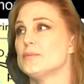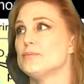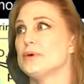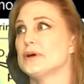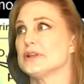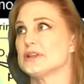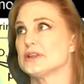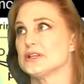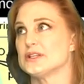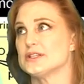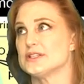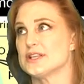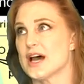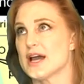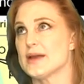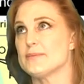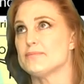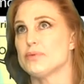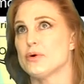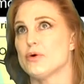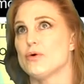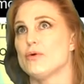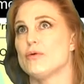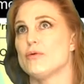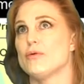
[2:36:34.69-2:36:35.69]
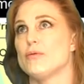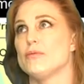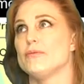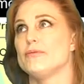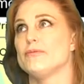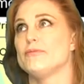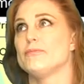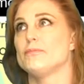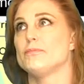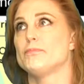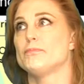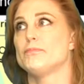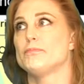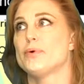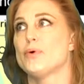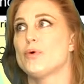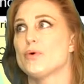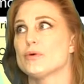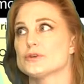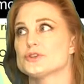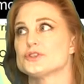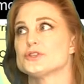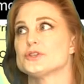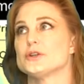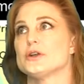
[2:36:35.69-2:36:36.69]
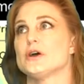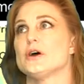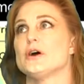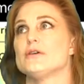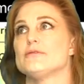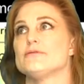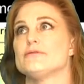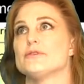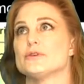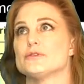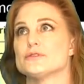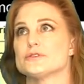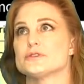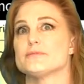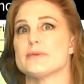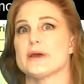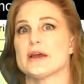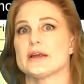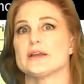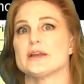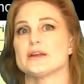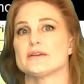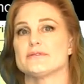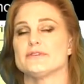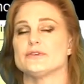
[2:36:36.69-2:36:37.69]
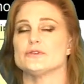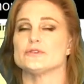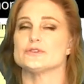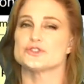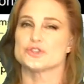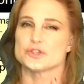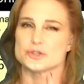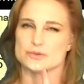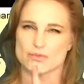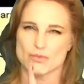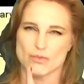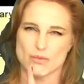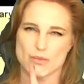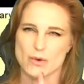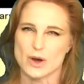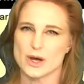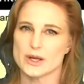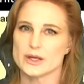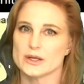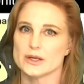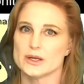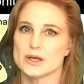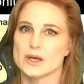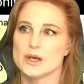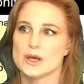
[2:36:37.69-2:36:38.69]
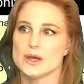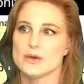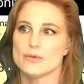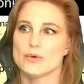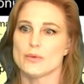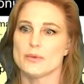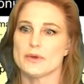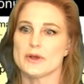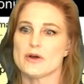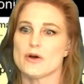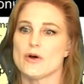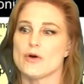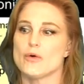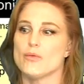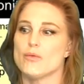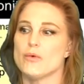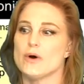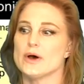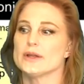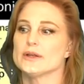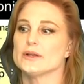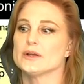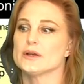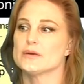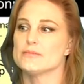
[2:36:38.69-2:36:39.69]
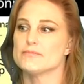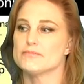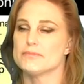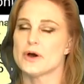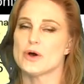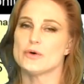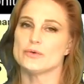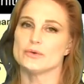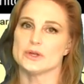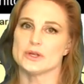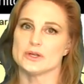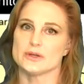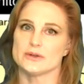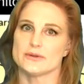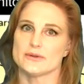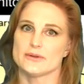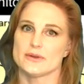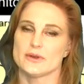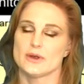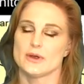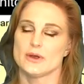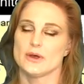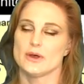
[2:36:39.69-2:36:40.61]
But the dipole portion of Earth's magnetic field is just one, what we call one component.